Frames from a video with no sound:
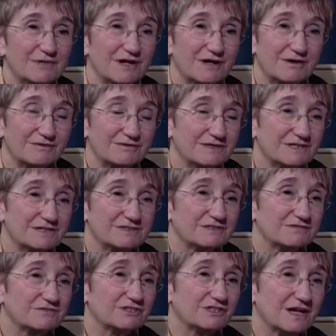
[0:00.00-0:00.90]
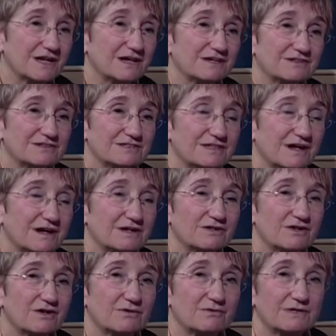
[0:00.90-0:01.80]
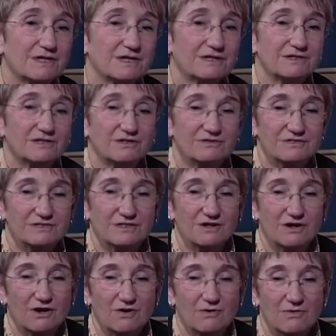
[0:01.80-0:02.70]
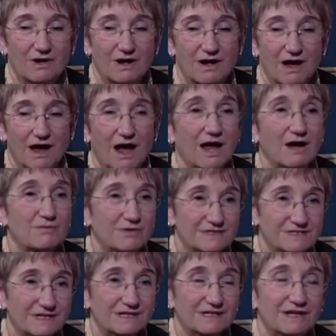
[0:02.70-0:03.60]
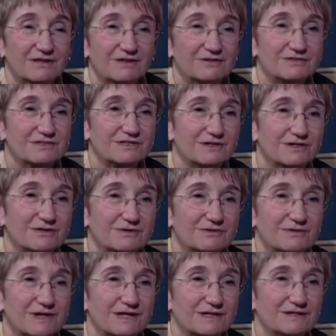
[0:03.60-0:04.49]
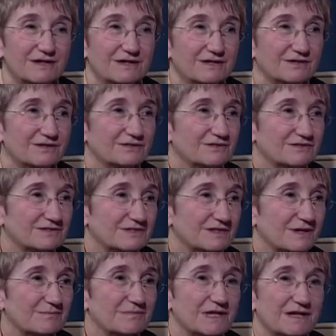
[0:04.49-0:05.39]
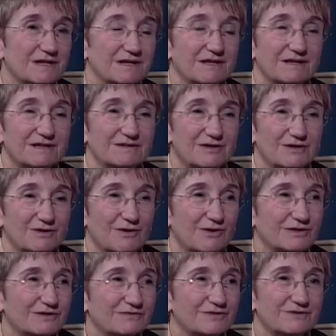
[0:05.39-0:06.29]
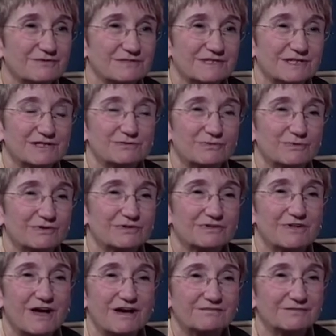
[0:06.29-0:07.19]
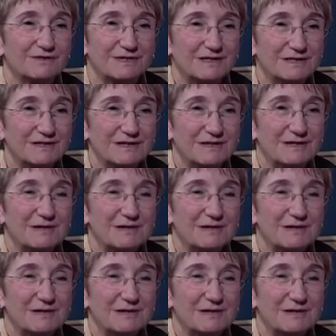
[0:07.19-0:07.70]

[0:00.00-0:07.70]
ago. Things have changed. I know years ago I was at Yellowstone and Yosemite, and all of those things were lovely,